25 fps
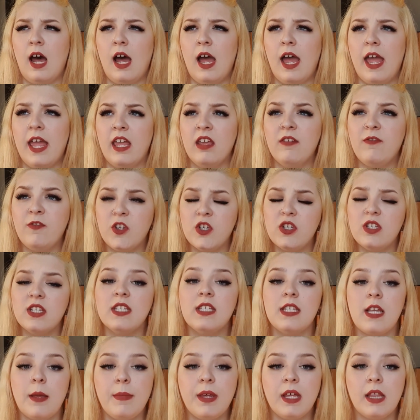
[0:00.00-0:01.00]
if you did
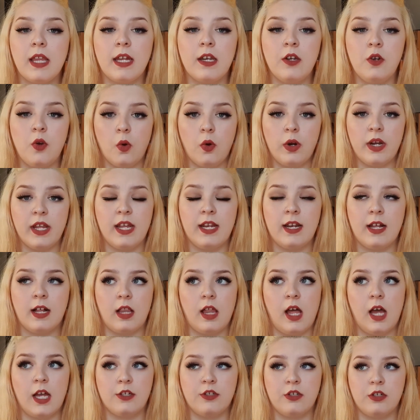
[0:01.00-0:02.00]
something like naughty in a
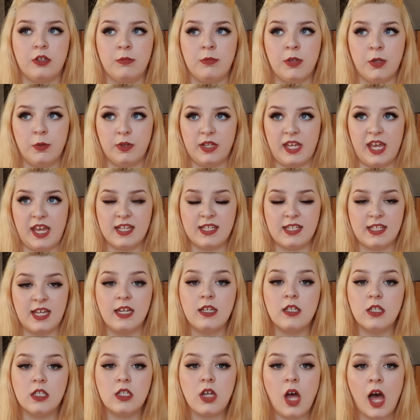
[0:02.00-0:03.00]
classroom, you would get
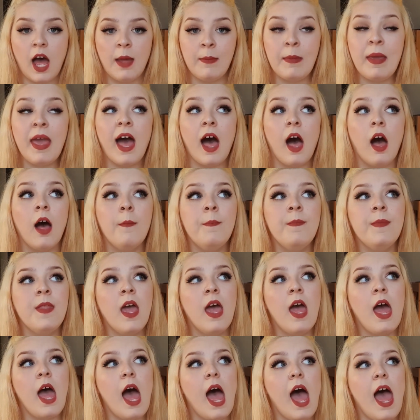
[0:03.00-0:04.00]
sent to timeout.
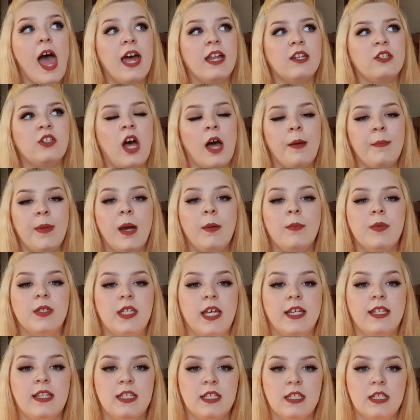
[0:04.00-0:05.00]
And timeout was
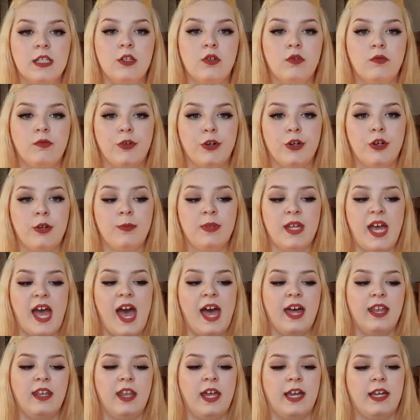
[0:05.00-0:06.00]
like this little room that
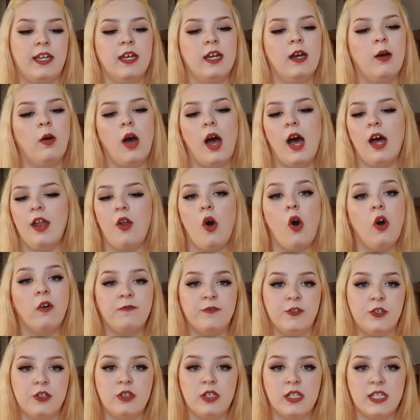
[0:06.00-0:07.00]
had like an
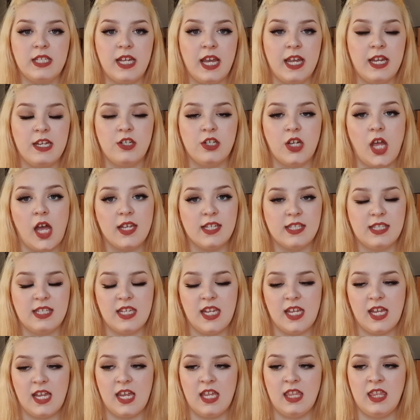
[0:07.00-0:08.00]
off-duty teacher
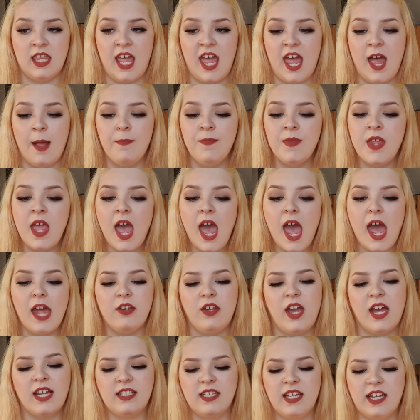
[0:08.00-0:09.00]
sitting in there, and
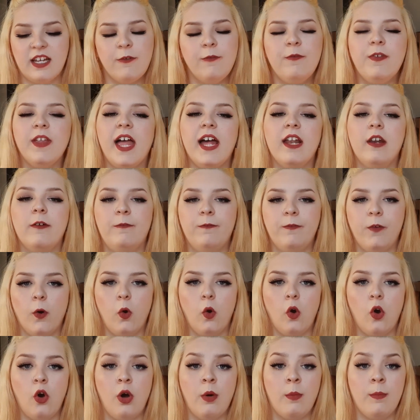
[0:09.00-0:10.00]
you had to like fill out a
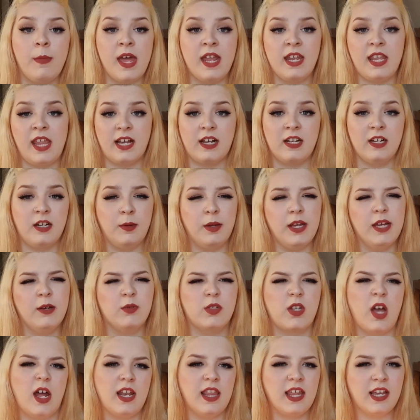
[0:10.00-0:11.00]
form and like it was
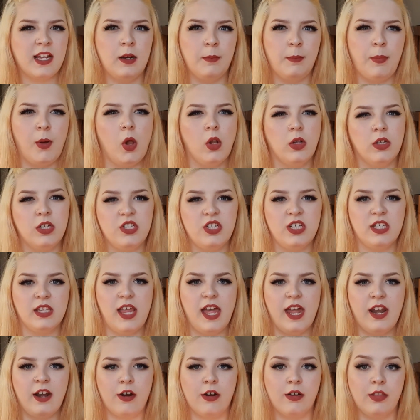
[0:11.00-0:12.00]
kind of like an apology
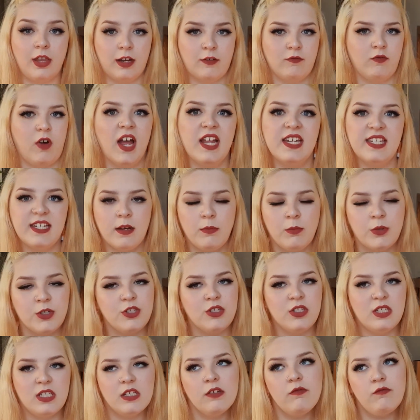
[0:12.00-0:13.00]
letter and like write down what
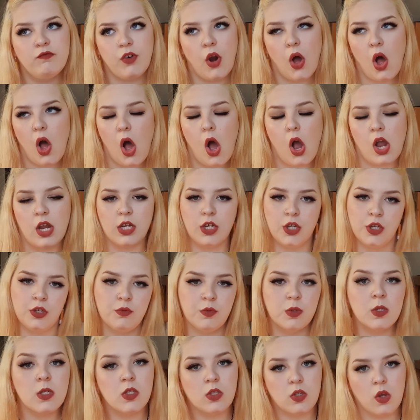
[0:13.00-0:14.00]
you did wrong and who
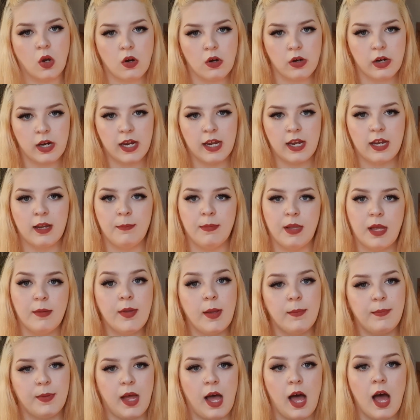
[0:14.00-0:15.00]
you're sorry and blah,
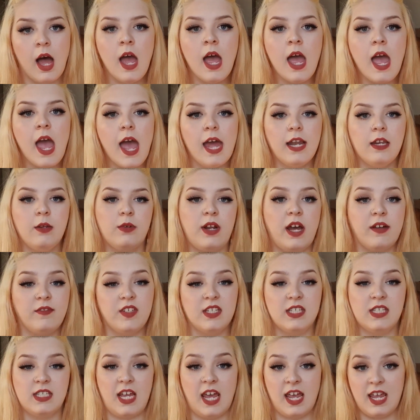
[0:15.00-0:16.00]
blah, blah. And you would have to
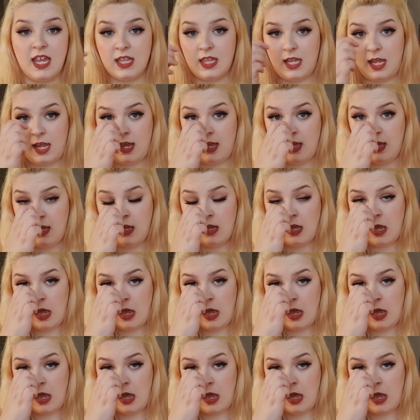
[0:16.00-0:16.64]
stay in there